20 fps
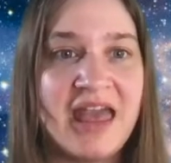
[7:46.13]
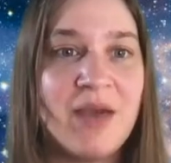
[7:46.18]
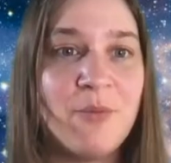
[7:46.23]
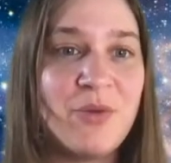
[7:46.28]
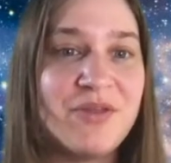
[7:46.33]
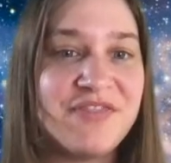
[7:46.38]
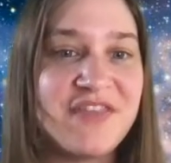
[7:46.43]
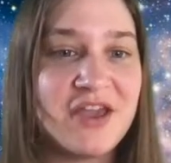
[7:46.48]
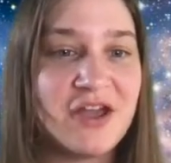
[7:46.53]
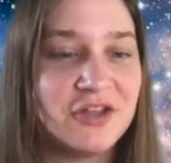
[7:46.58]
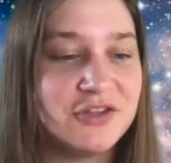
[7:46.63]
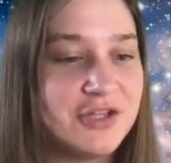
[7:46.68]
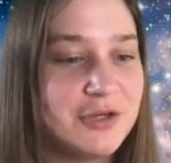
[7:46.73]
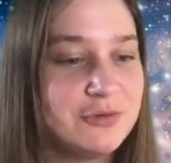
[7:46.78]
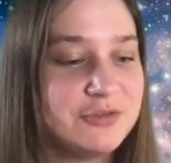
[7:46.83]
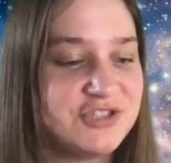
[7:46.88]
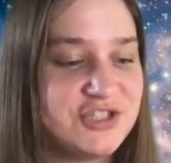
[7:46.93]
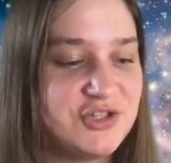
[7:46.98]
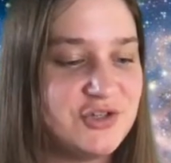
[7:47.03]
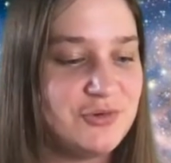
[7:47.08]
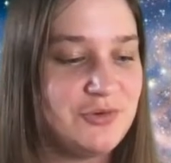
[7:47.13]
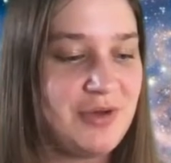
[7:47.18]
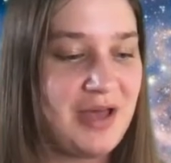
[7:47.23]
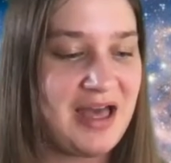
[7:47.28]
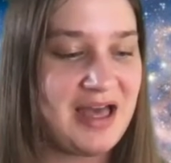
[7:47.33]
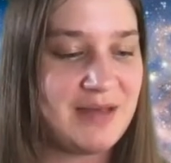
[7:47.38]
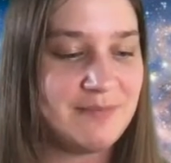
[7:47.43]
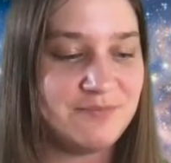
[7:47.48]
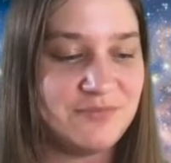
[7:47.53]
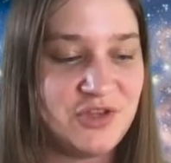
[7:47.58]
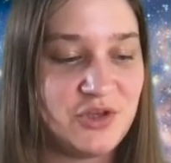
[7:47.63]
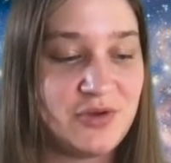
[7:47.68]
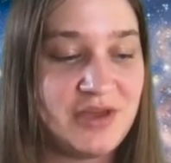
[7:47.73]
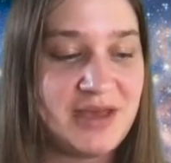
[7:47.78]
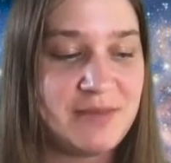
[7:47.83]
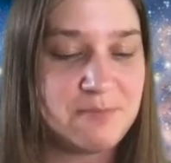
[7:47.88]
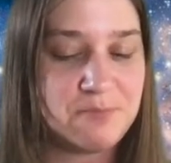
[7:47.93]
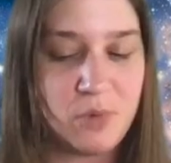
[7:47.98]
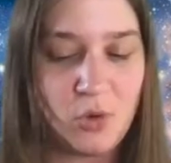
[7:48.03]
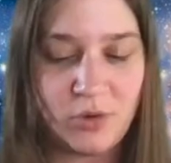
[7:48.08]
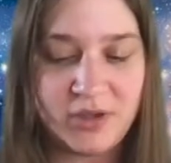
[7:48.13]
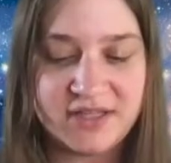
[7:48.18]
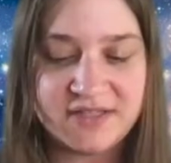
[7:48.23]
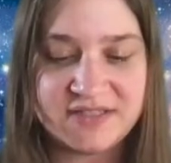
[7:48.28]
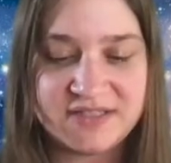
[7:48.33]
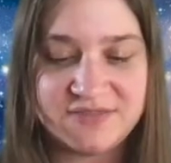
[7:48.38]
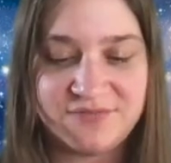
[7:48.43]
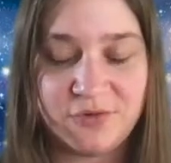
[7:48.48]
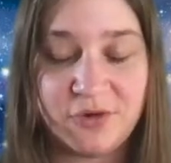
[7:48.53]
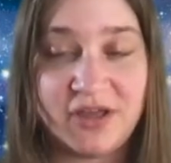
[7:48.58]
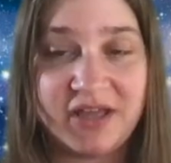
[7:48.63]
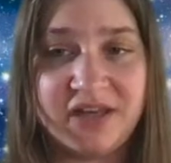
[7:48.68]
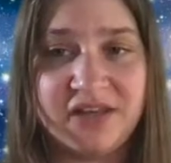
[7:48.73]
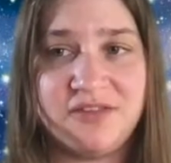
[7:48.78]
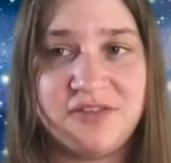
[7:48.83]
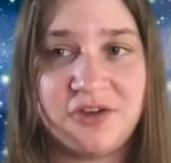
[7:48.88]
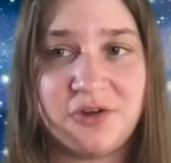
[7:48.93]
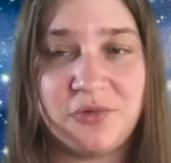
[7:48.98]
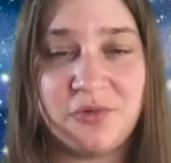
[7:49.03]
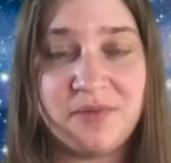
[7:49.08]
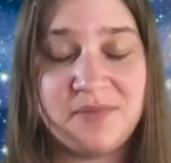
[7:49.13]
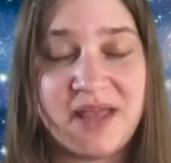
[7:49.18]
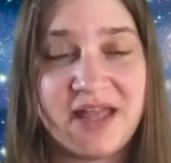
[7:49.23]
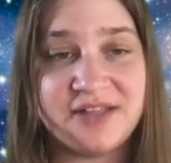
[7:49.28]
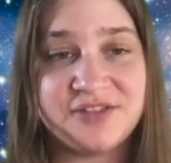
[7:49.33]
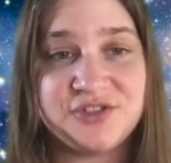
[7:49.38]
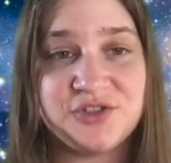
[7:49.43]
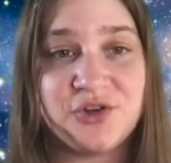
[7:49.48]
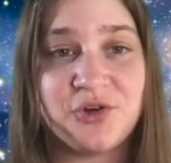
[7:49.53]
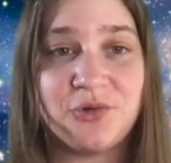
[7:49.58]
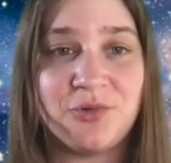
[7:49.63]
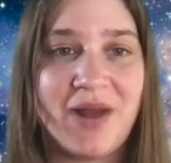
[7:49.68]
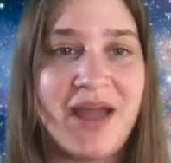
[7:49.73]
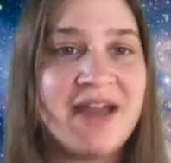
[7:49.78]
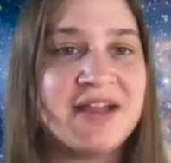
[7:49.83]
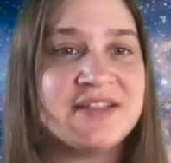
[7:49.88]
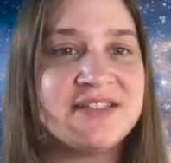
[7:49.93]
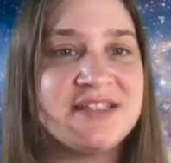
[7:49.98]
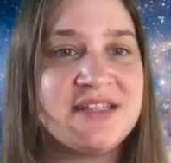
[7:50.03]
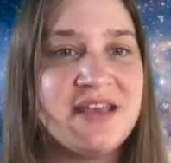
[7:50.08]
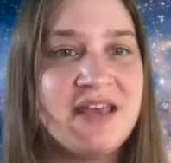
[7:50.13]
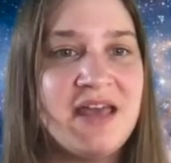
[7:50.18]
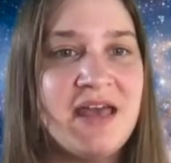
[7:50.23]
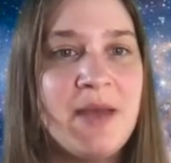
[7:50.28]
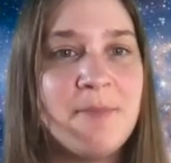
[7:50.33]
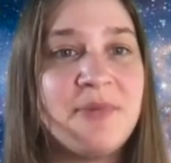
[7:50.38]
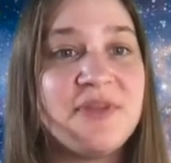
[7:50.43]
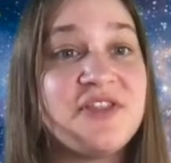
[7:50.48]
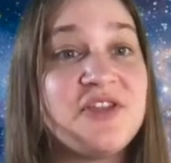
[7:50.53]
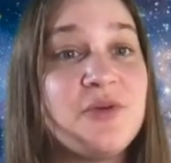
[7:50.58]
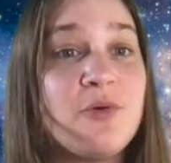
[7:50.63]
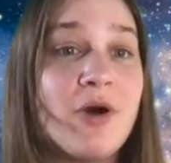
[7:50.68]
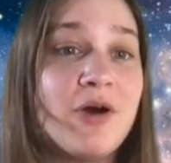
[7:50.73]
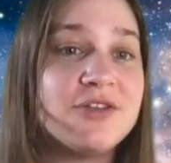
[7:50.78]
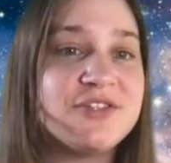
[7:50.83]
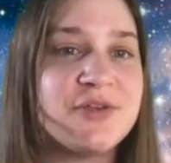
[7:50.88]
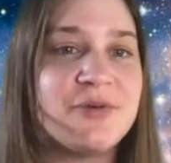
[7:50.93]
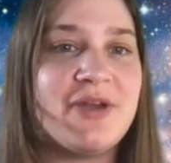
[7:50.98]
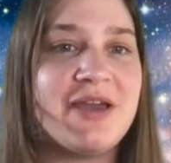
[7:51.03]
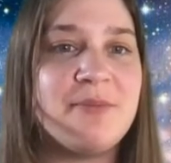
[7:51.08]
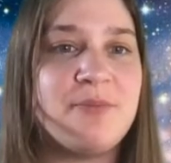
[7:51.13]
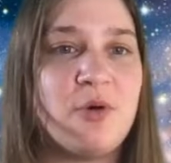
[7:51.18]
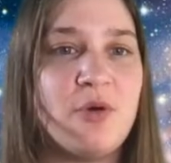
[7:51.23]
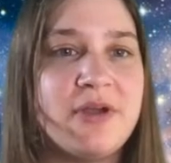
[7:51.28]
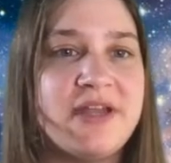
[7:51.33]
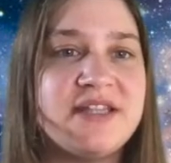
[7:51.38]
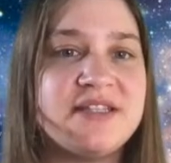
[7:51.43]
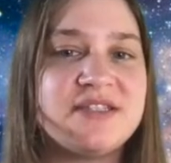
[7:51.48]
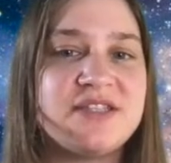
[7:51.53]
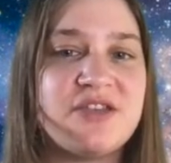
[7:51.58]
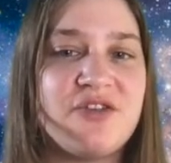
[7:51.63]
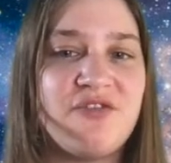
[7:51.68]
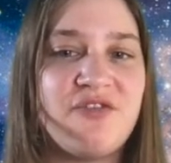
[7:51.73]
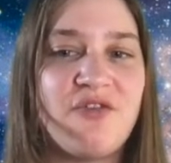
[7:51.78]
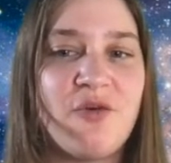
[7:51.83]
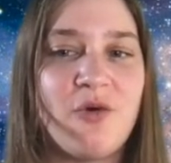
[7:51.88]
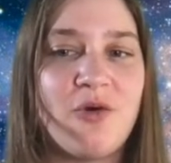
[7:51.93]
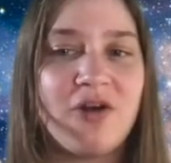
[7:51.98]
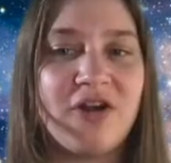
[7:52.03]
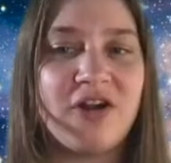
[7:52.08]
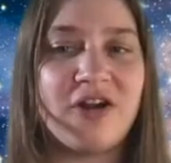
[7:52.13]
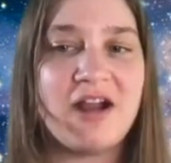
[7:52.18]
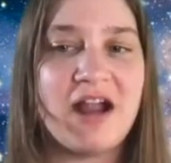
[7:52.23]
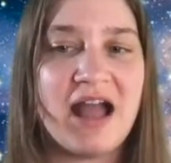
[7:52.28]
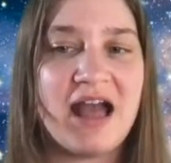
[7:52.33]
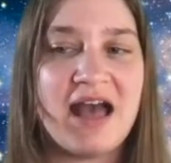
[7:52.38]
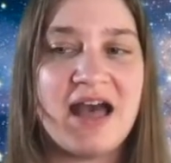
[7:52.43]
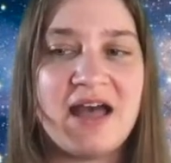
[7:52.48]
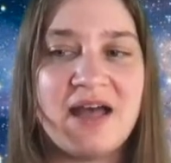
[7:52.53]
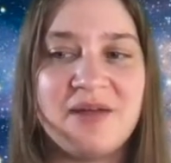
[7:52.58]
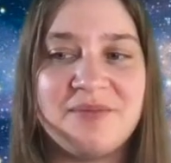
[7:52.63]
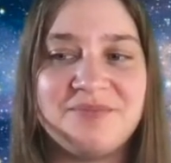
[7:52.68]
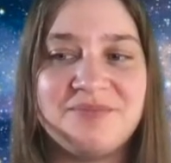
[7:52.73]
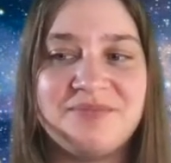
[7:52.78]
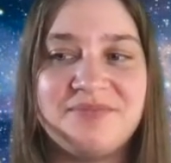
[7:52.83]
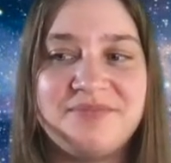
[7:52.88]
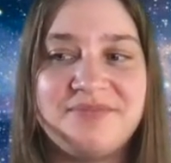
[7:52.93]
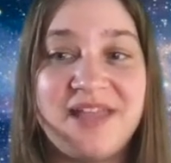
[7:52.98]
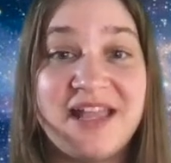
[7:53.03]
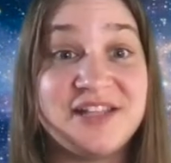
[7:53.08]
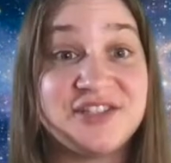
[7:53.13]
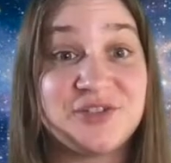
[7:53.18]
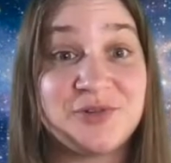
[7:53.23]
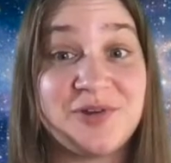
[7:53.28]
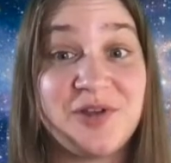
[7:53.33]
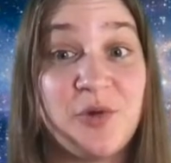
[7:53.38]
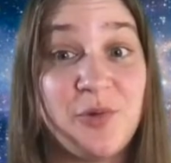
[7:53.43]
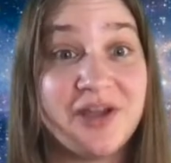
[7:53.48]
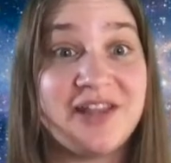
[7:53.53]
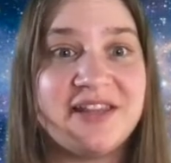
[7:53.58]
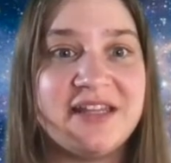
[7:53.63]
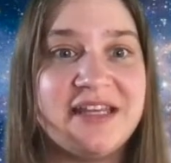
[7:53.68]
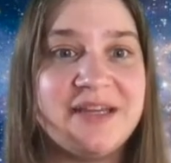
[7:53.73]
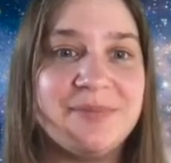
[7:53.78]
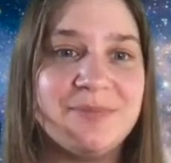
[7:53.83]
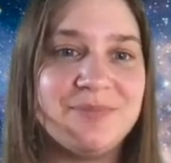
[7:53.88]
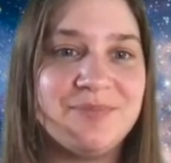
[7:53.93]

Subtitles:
And one thing I'll note too, you get points for getting the answer correct, but then you also get points for answering quickly.